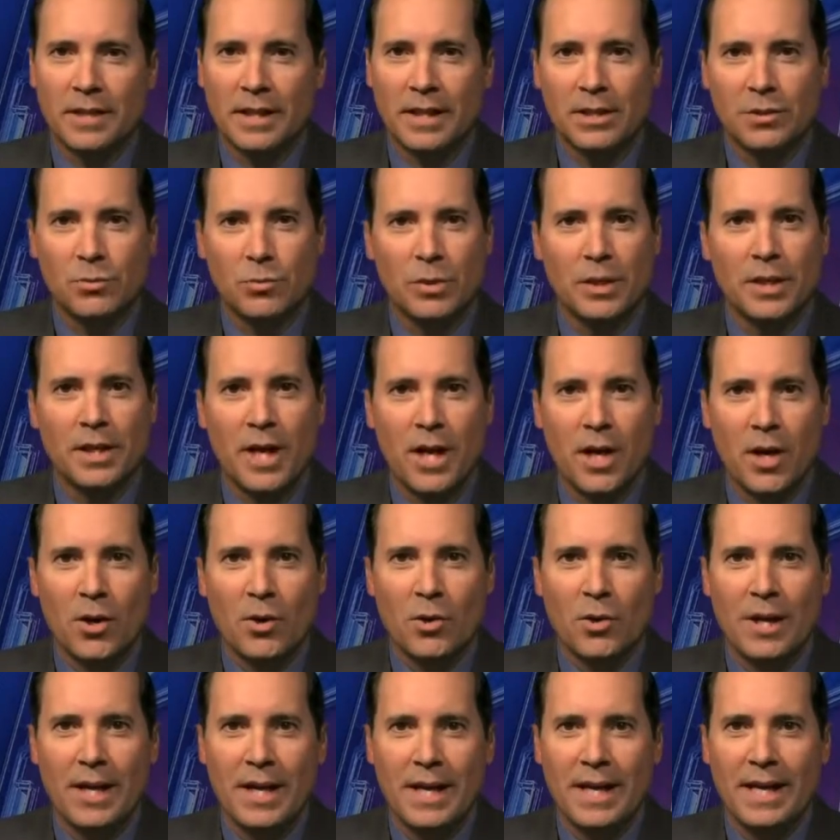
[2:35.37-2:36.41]
And as we
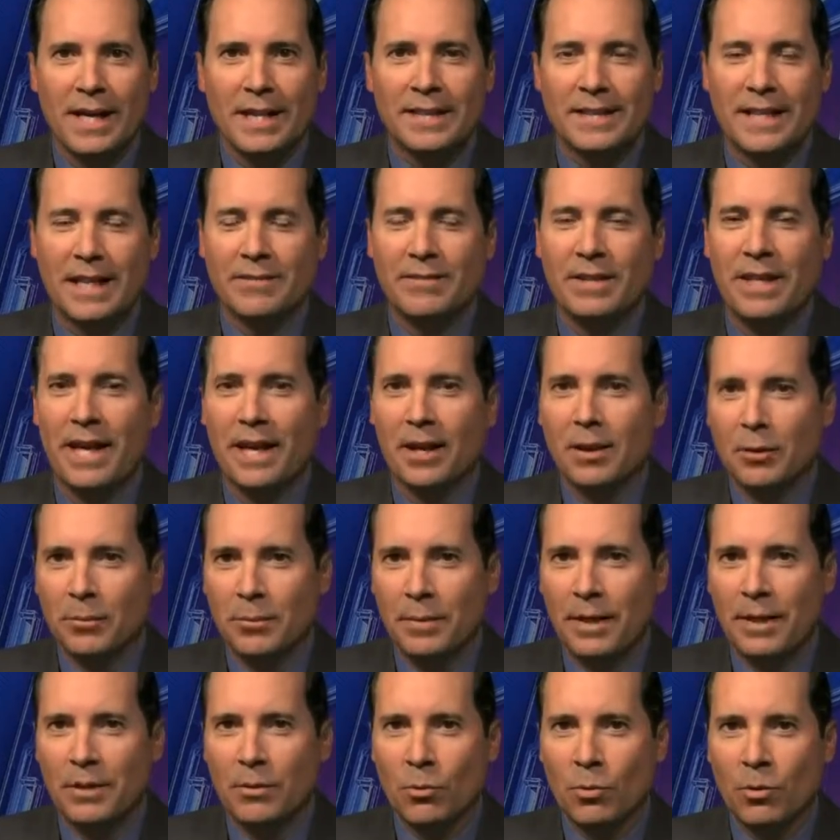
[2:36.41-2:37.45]
know, Dave
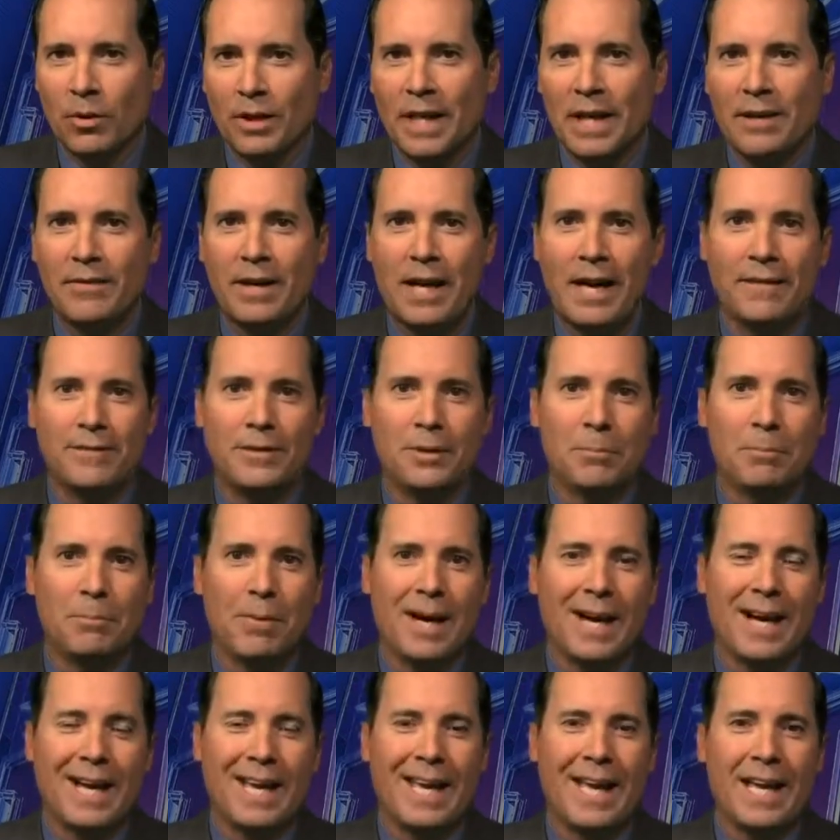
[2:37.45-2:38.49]
Gettleman will never have to
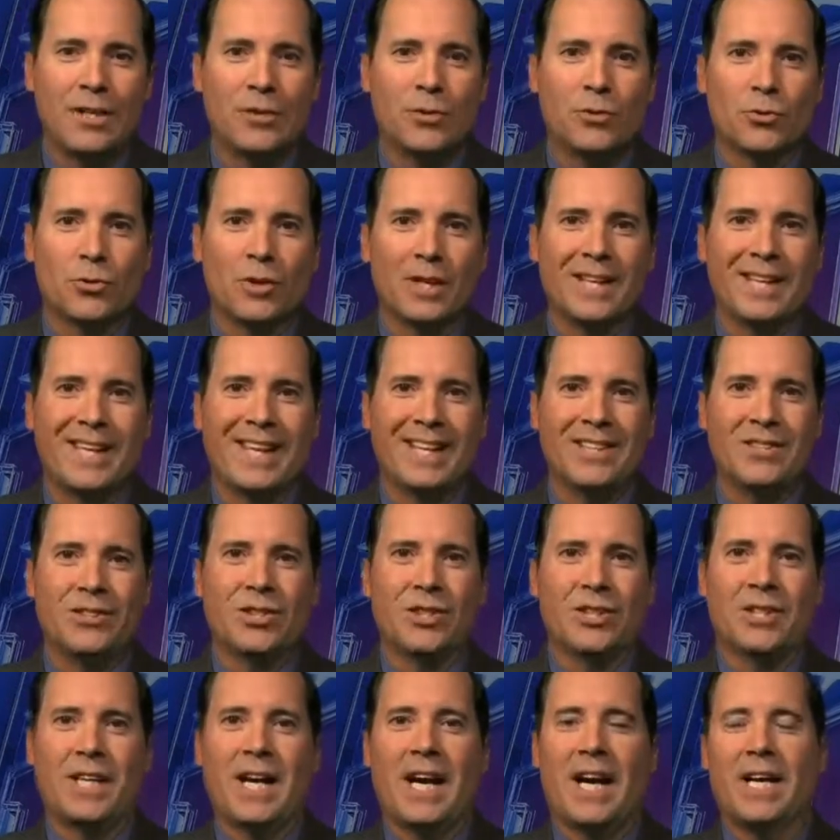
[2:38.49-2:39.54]
buy a drink in
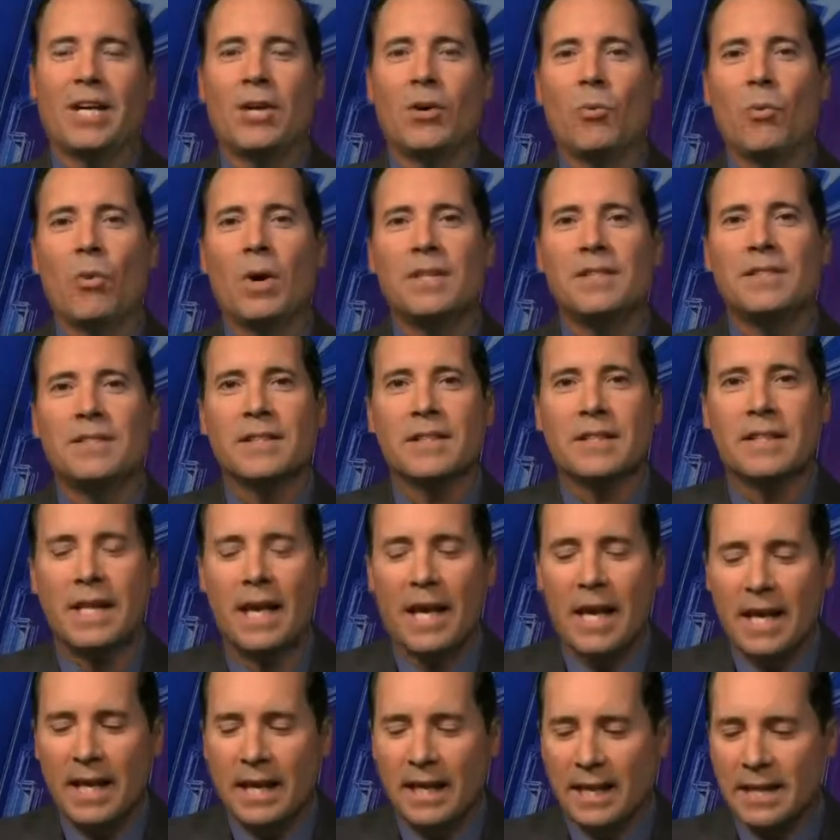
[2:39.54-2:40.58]
Chicago once
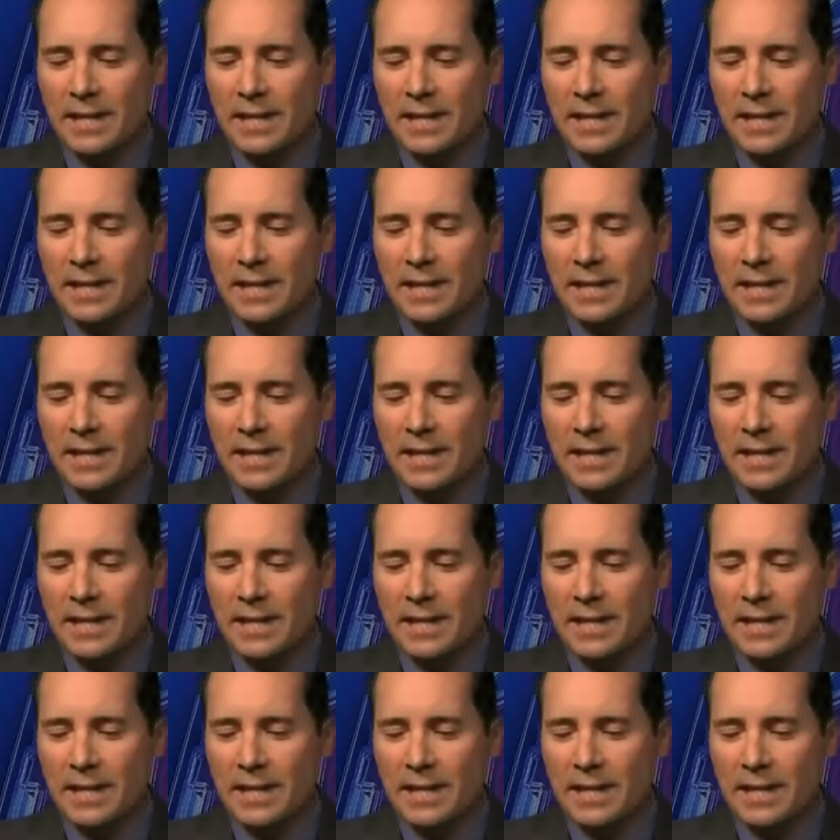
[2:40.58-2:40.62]
again.